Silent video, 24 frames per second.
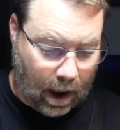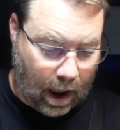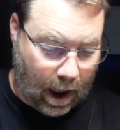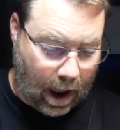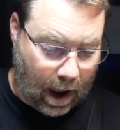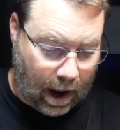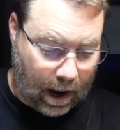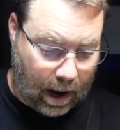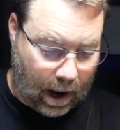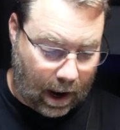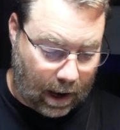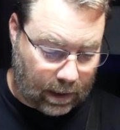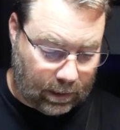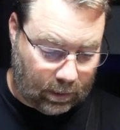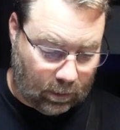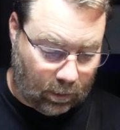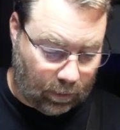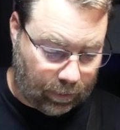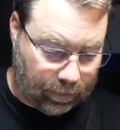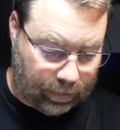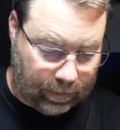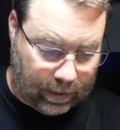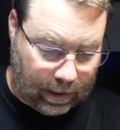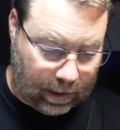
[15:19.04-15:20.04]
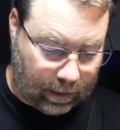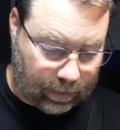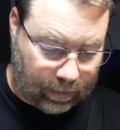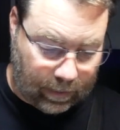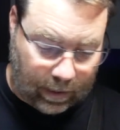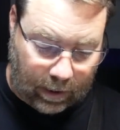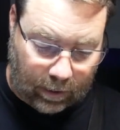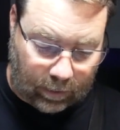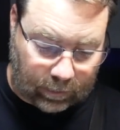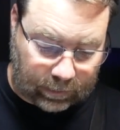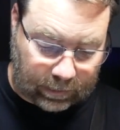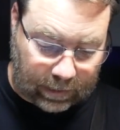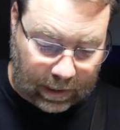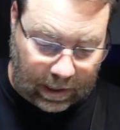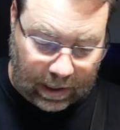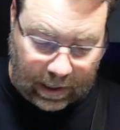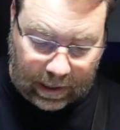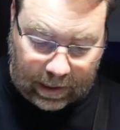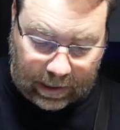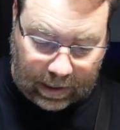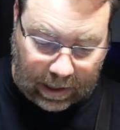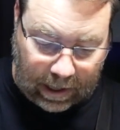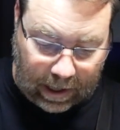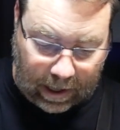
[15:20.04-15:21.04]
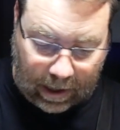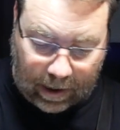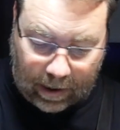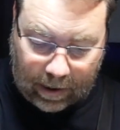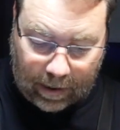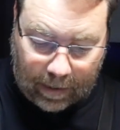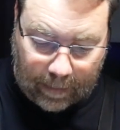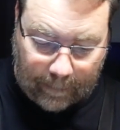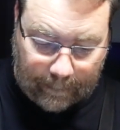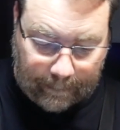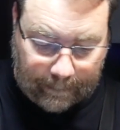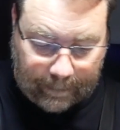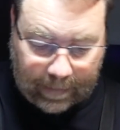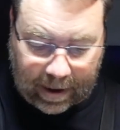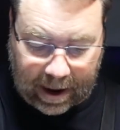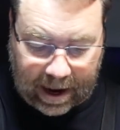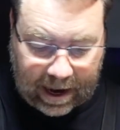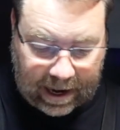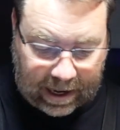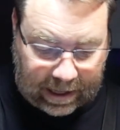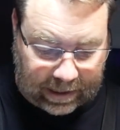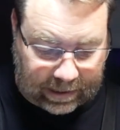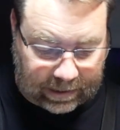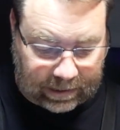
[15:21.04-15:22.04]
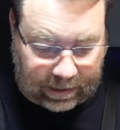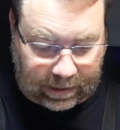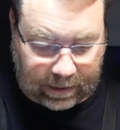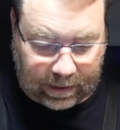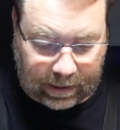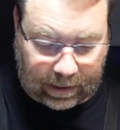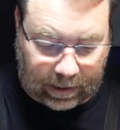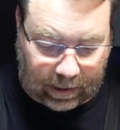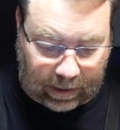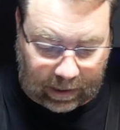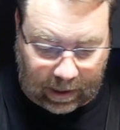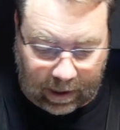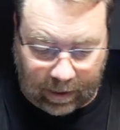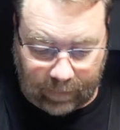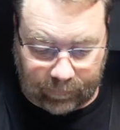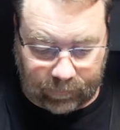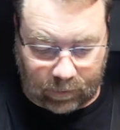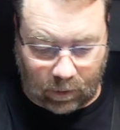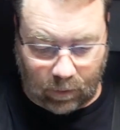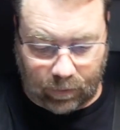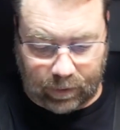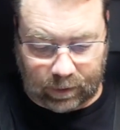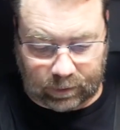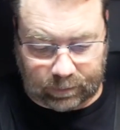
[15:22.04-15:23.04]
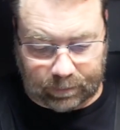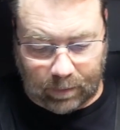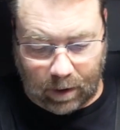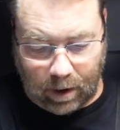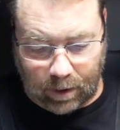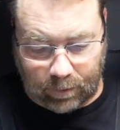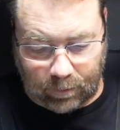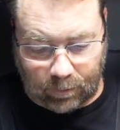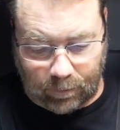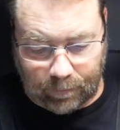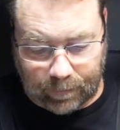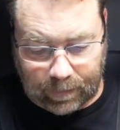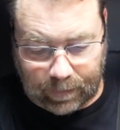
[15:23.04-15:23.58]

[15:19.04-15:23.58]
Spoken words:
I don't think there's any paint left on this model.